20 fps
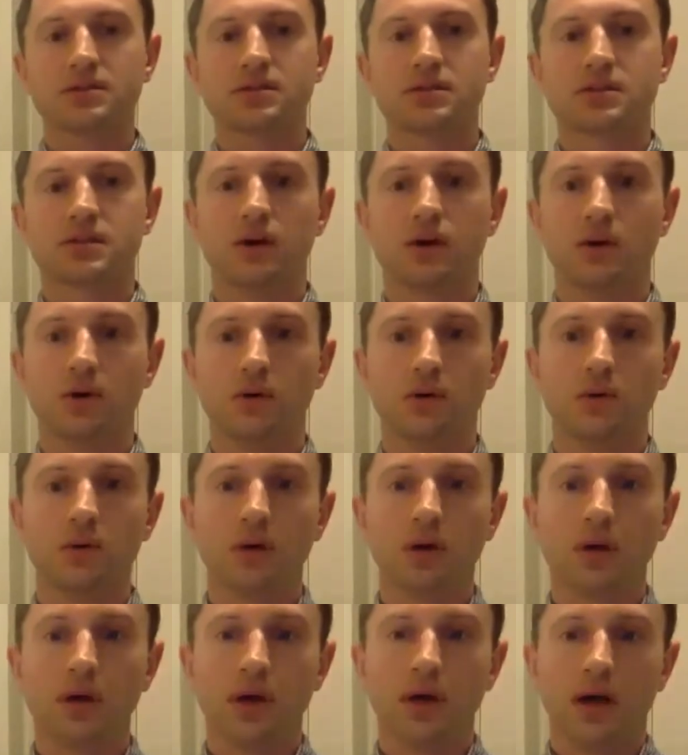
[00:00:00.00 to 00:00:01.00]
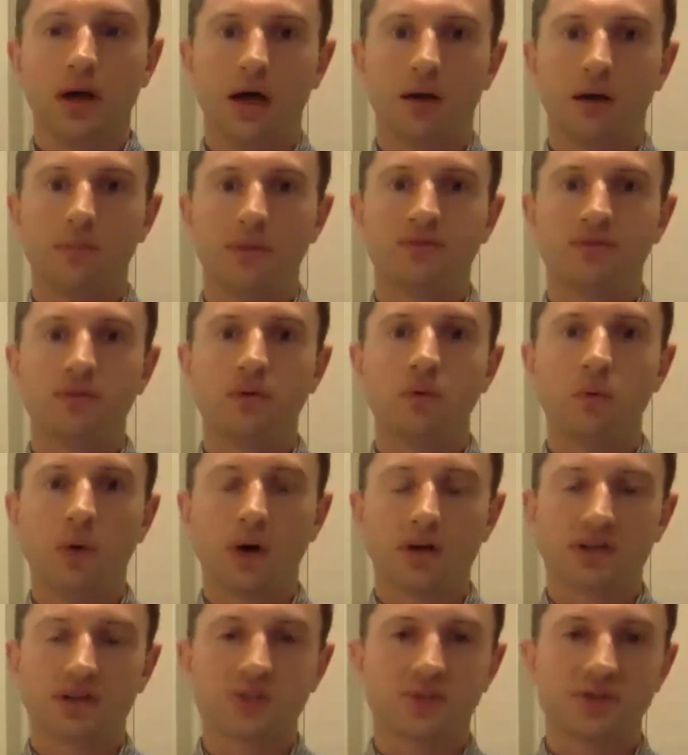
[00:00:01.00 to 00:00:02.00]
So if you
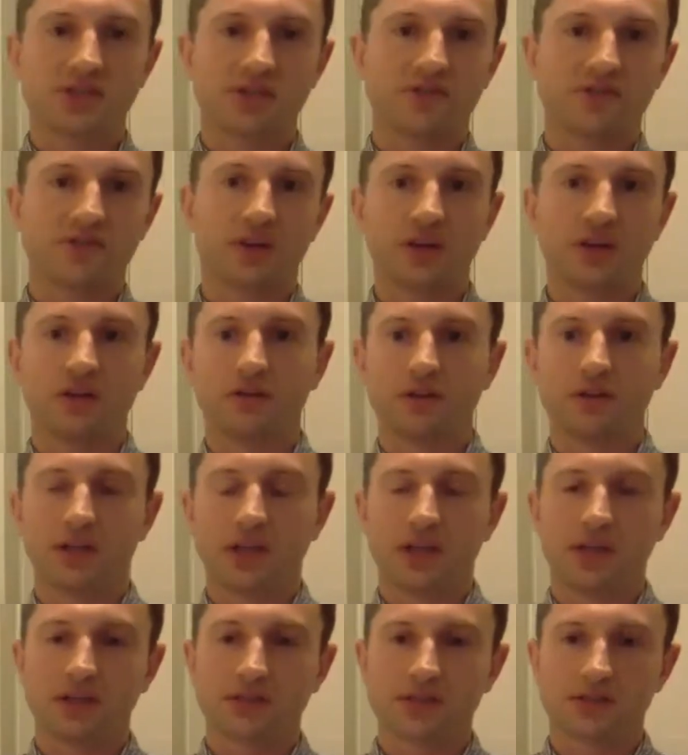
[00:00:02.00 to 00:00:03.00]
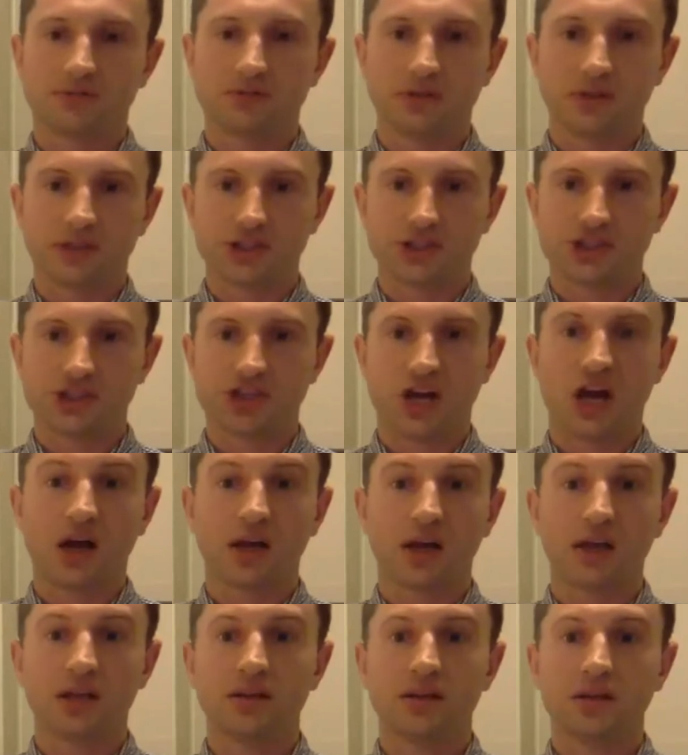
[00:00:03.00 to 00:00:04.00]
want a specific ingredient to really
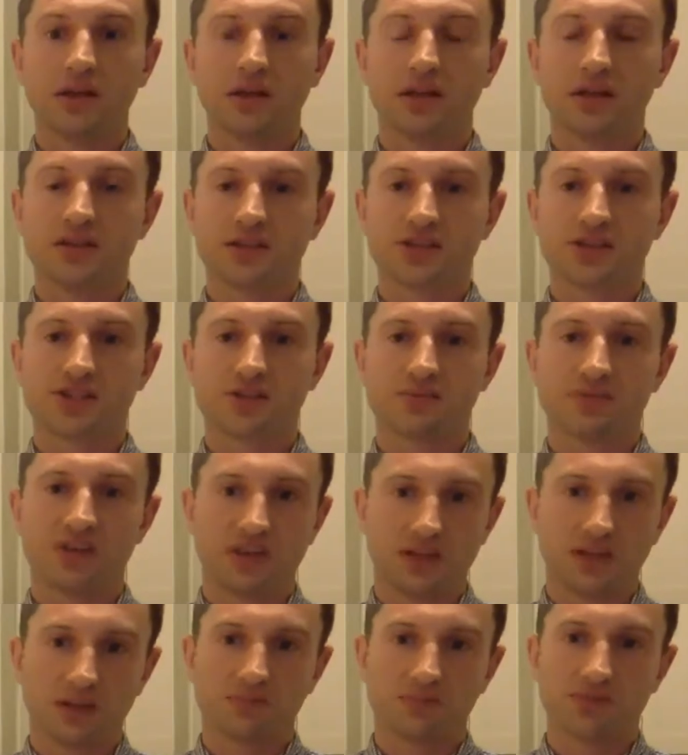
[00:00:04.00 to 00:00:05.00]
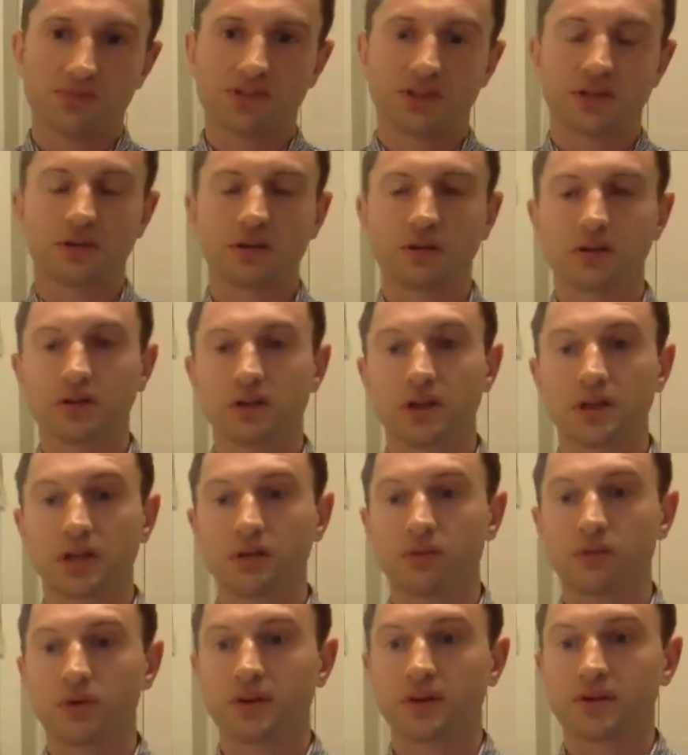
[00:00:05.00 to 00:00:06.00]
shine in a dish, I'm thinking
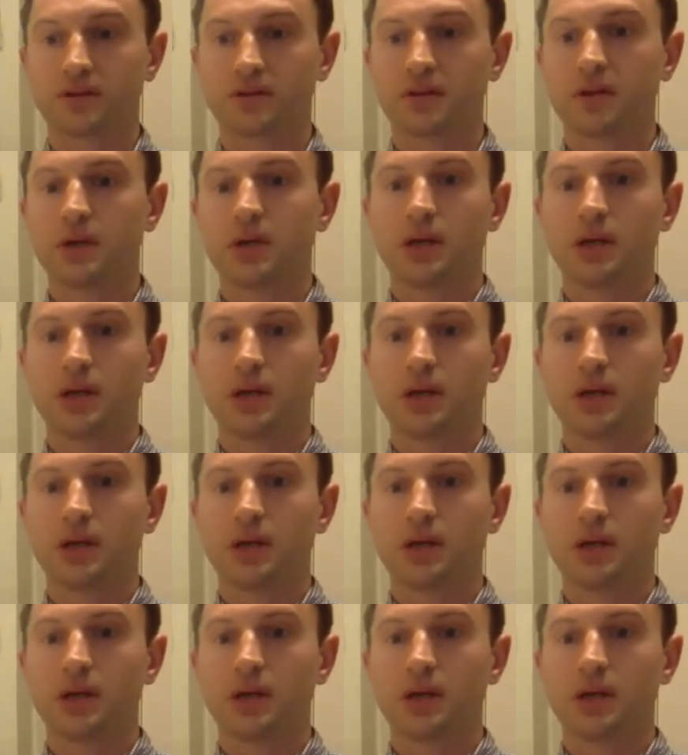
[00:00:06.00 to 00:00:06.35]
particularly with,